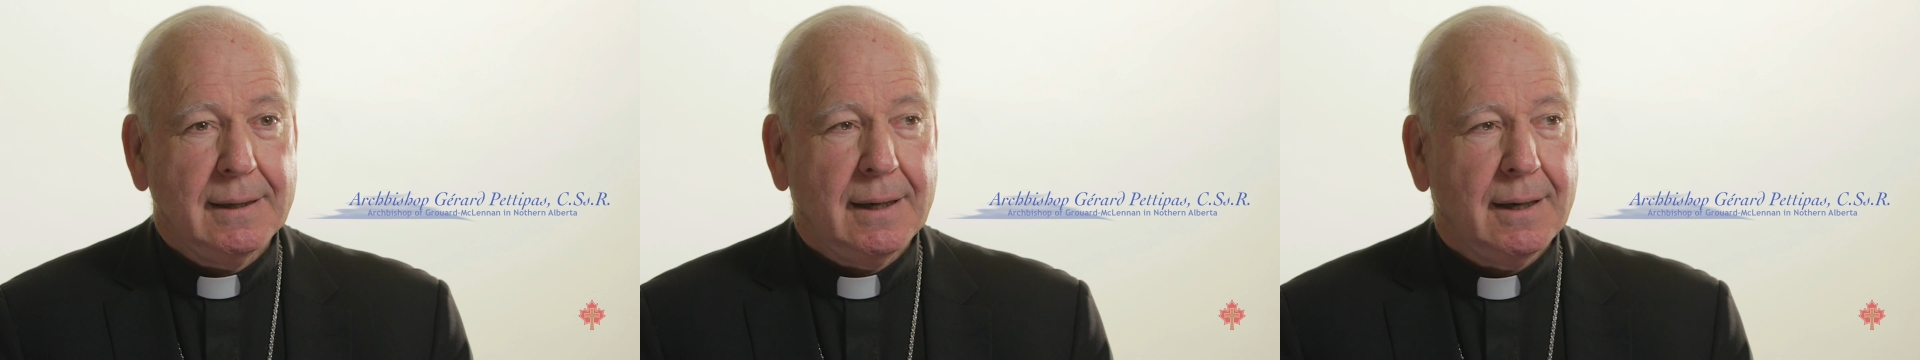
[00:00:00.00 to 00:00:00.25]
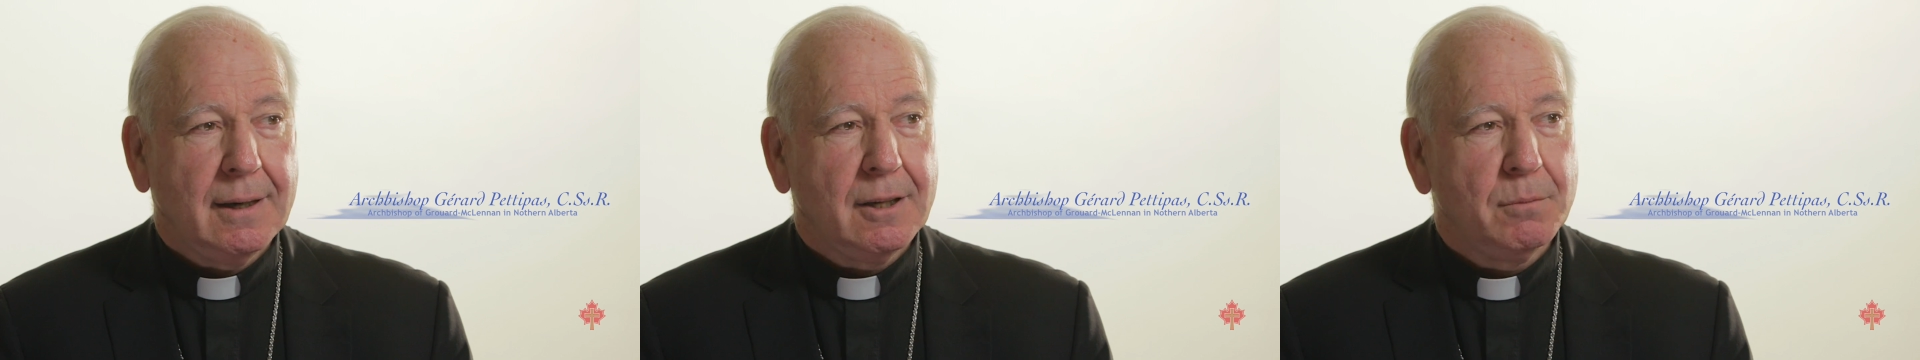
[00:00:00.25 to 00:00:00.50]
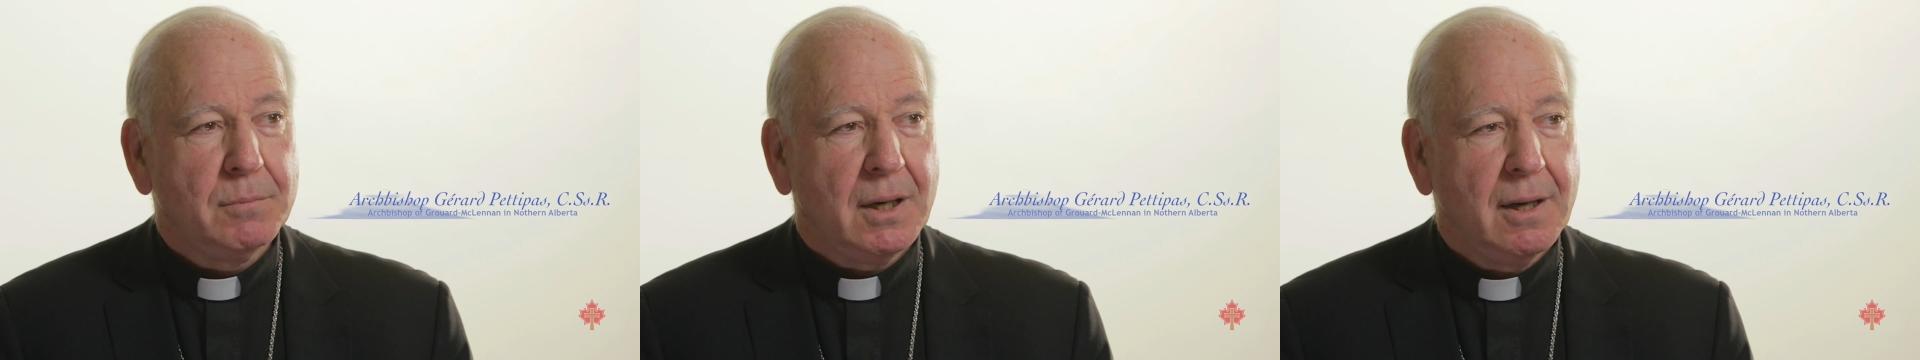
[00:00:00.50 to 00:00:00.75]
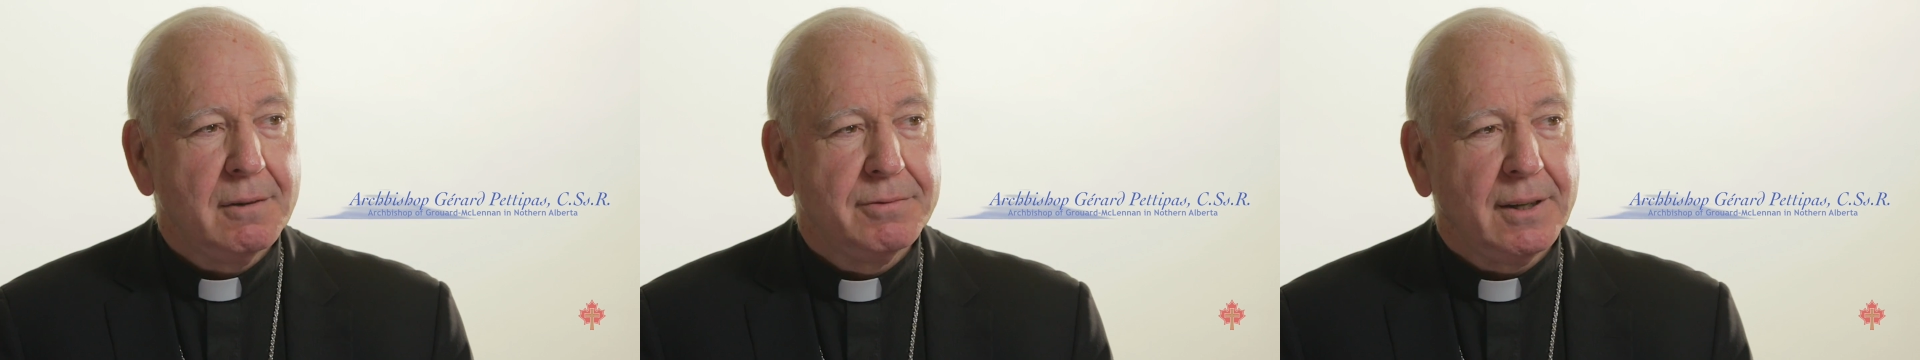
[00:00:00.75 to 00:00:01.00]

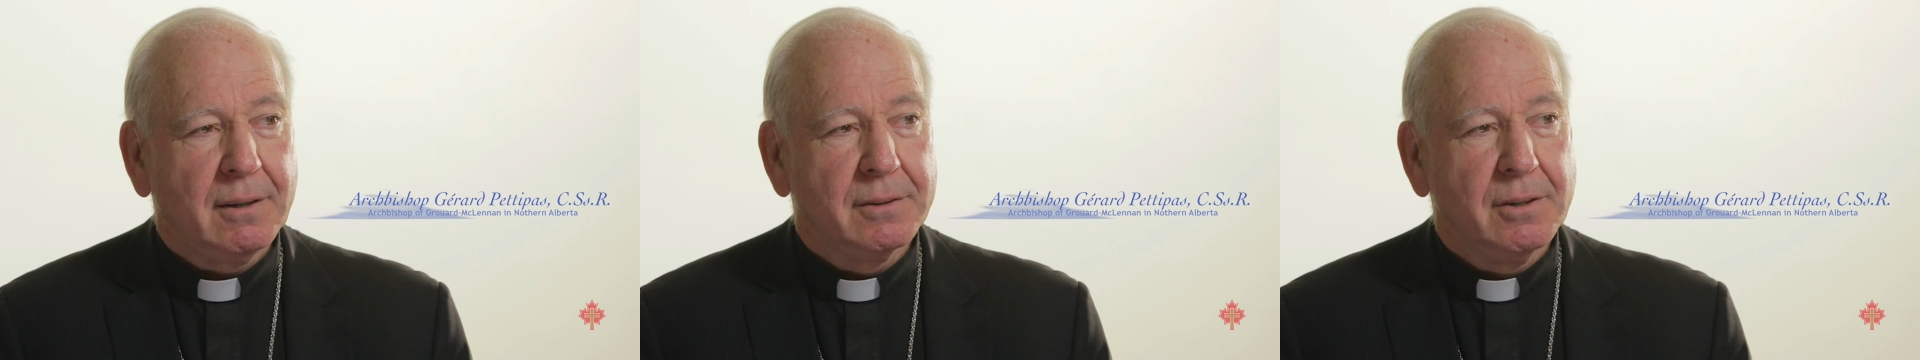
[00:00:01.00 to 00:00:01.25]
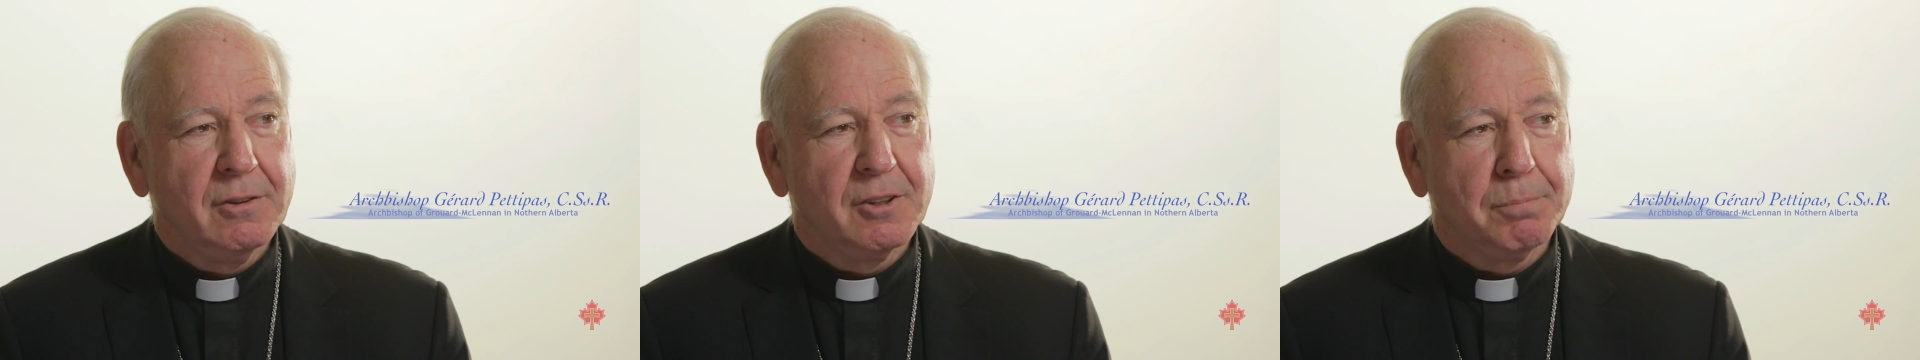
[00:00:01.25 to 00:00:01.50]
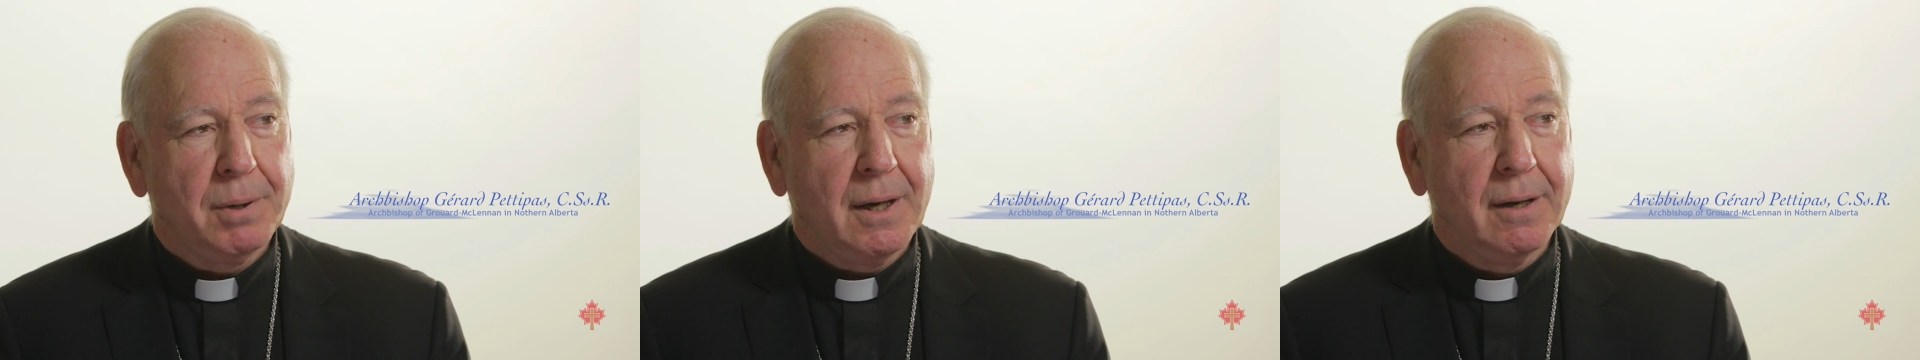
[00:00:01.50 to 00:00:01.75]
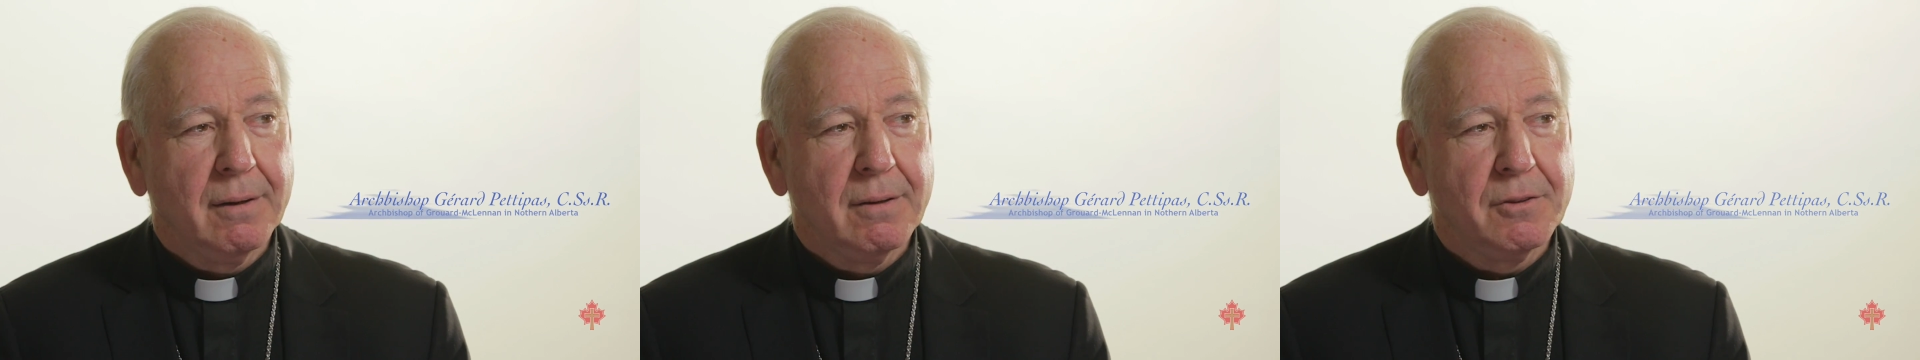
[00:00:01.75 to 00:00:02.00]
I felt
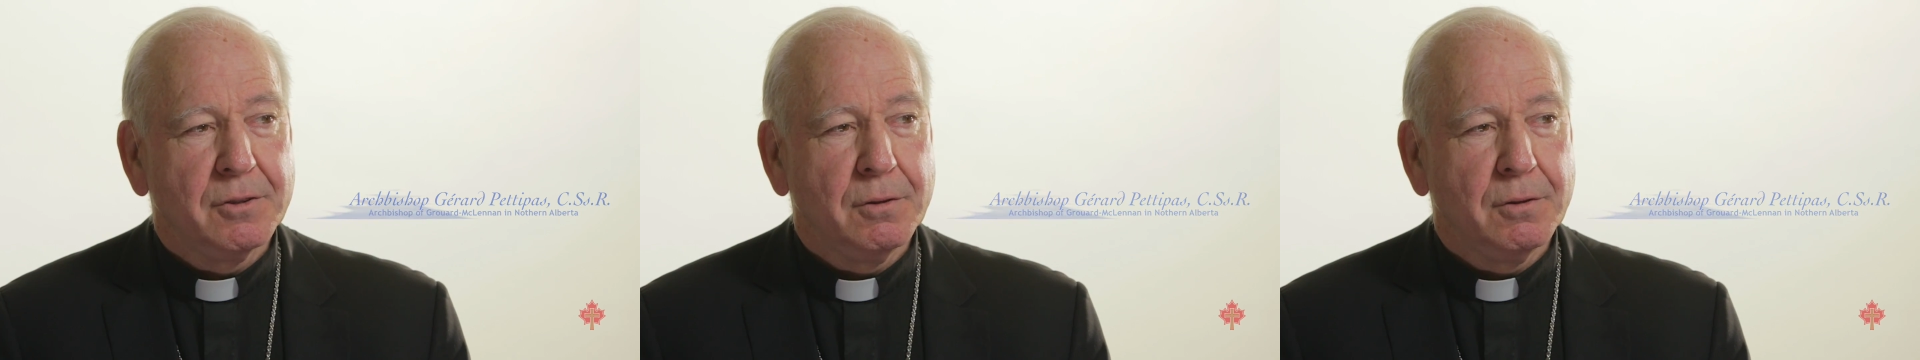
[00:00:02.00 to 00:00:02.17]
inspired